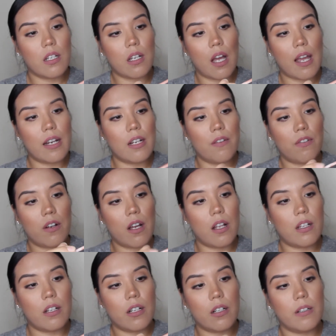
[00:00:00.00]
kind of
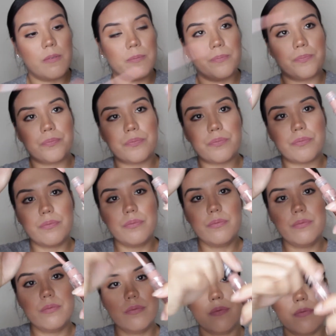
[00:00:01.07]
color,
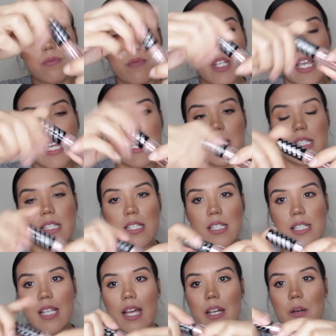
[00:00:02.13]
and it's the
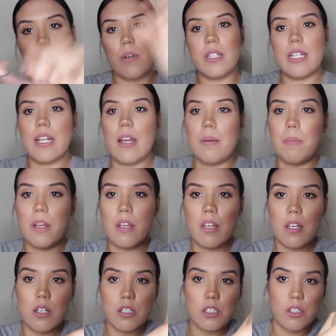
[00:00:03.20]
second one that I'm
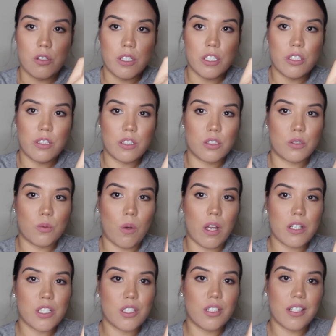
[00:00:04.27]
showing you the
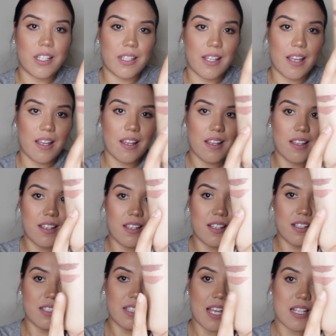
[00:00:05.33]
swatch. Look at that.
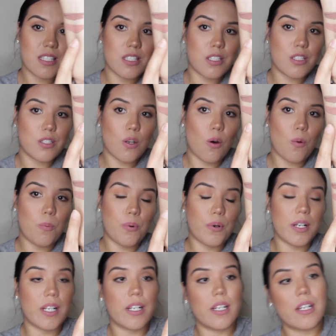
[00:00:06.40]
That's so
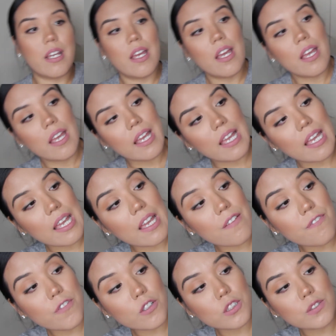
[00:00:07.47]
pretty. It
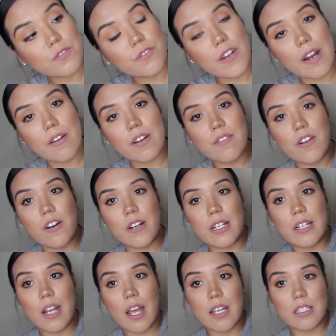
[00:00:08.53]
feels very, very
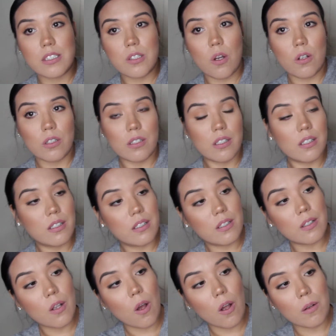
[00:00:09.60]
nice on
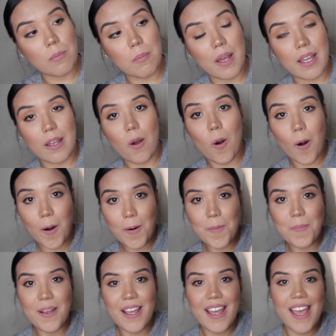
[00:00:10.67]
my
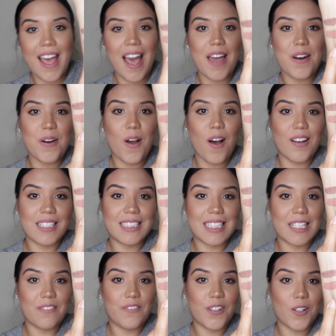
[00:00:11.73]
arm. I don't know how it's
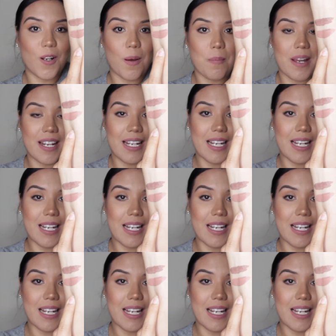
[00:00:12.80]
gonna feel on my